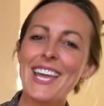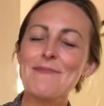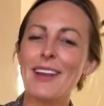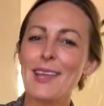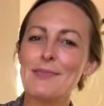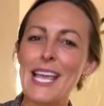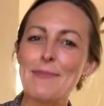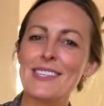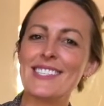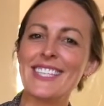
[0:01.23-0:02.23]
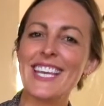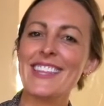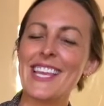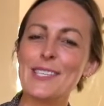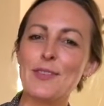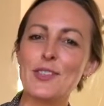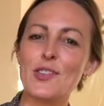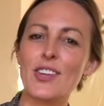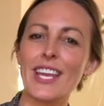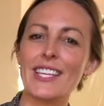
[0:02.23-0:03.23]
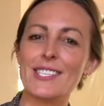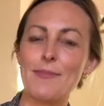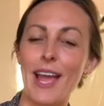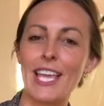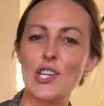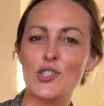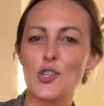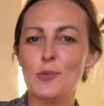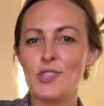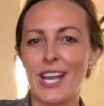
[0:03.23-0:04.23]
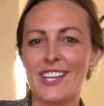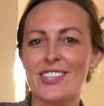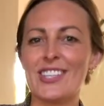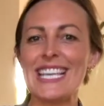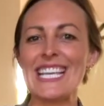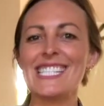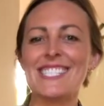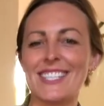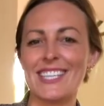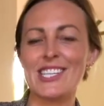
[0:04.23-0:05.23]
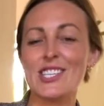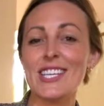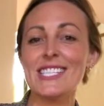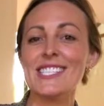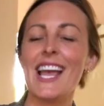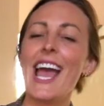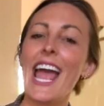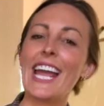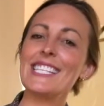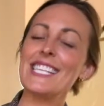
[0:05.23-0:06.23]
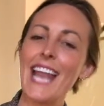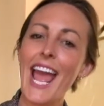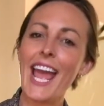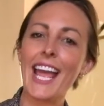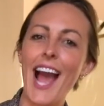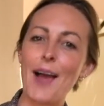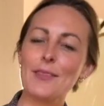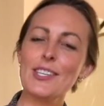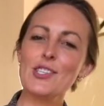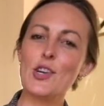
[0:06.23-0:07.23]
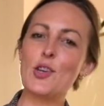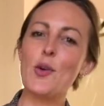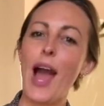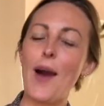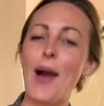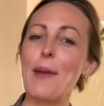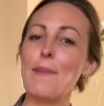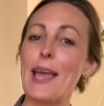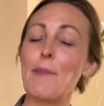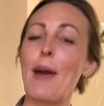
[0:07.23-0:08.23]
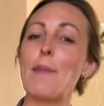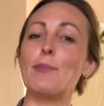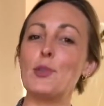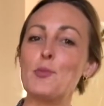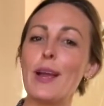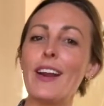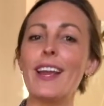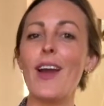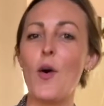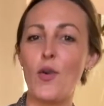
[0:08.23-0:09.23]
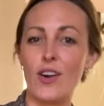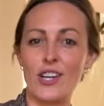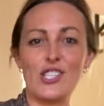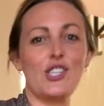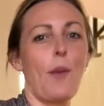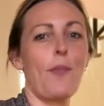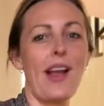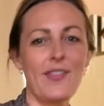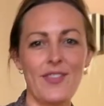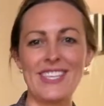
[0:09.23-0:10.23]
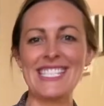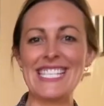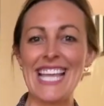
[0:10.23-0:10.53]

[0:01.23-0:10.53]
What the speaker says: my name's Amy DeLeecious. Thanks for tuning into my YouTube channel, Eats DeLeecious. And today I'm going to show you how I make my blueberry orange breakfast